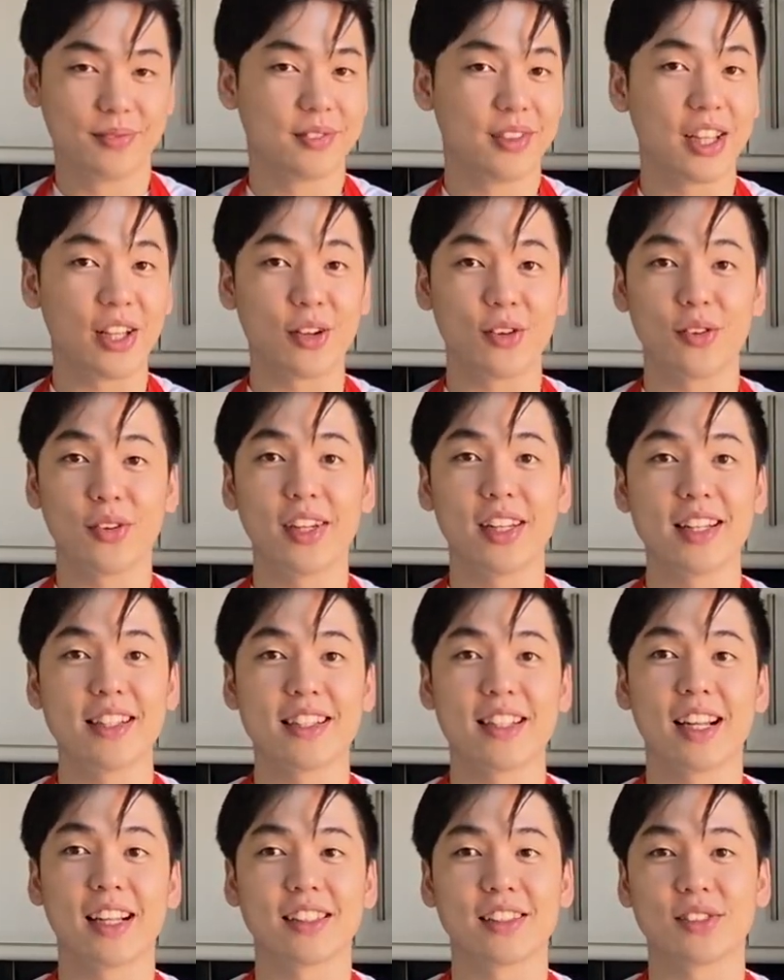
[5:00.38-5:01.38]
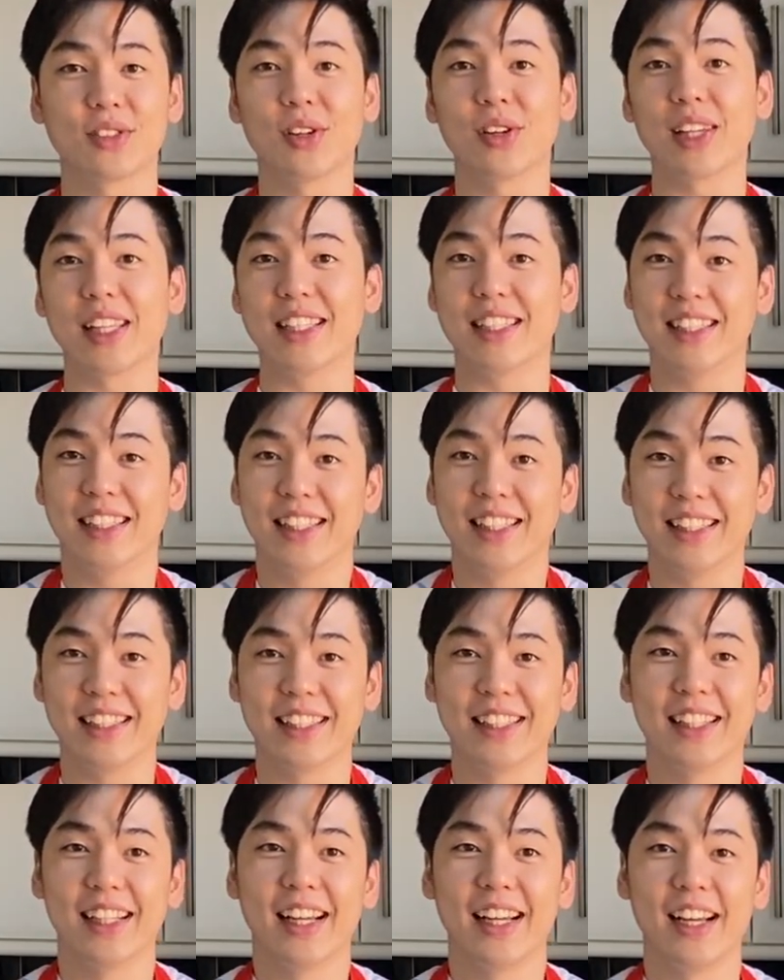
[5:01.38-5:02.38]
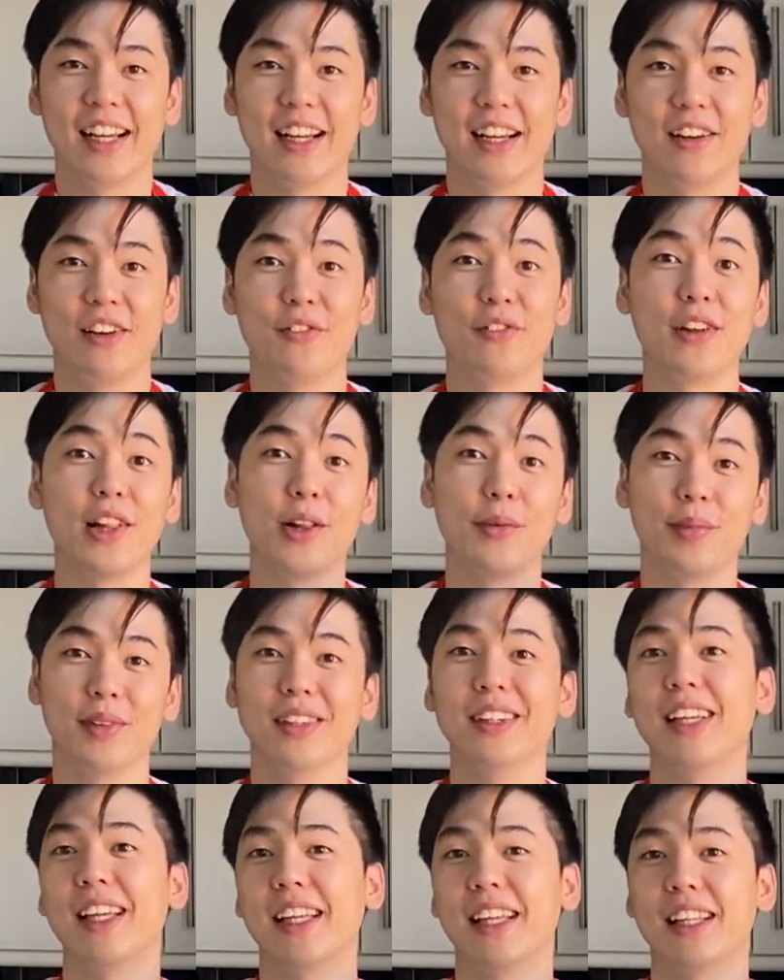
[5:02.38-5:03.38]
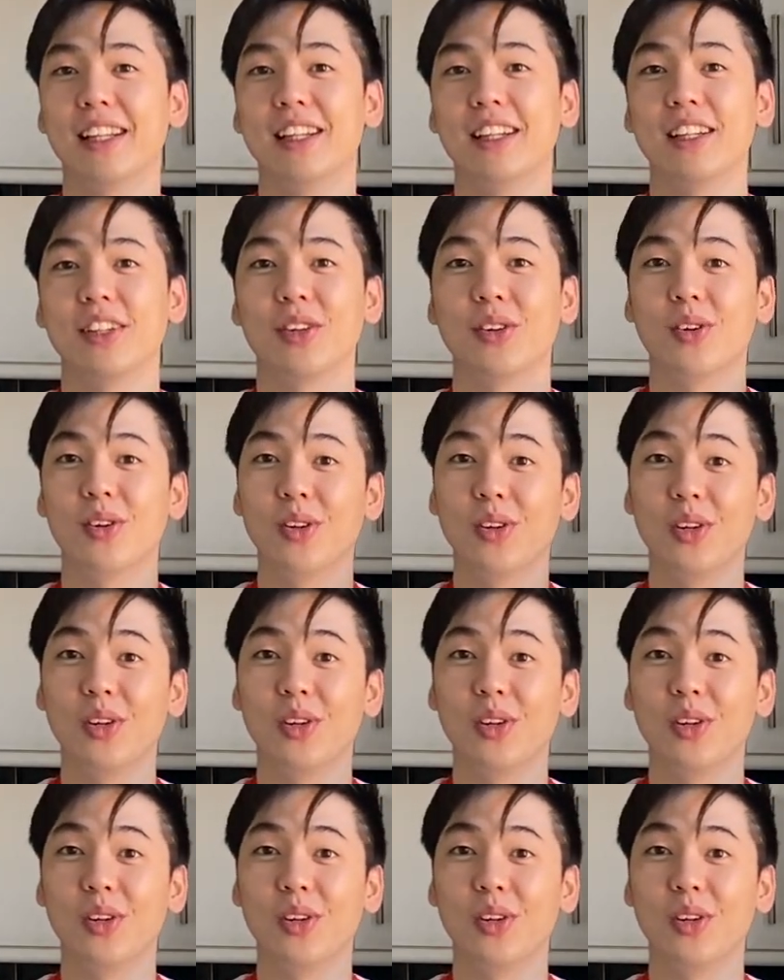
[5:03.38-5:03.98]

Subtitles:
ingredients that's not easily available in your